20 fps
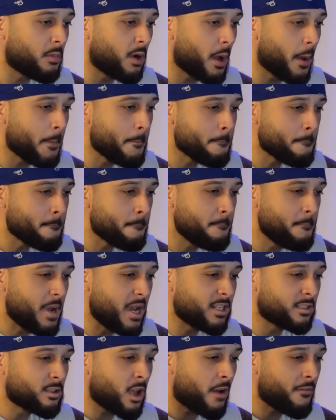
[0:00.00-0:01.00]
But
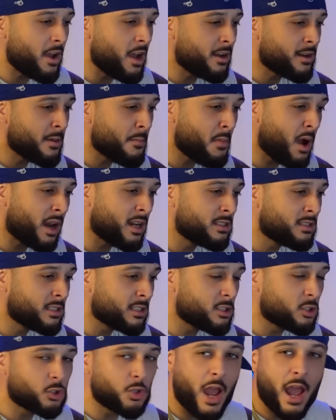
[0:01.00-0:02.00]
based off Eldon
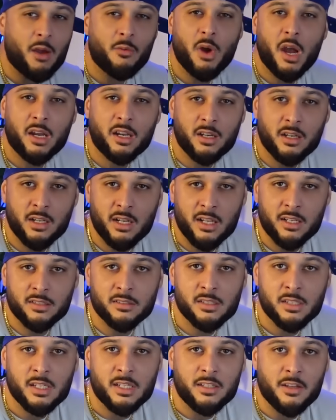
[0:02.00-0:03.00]
Monitor's track record and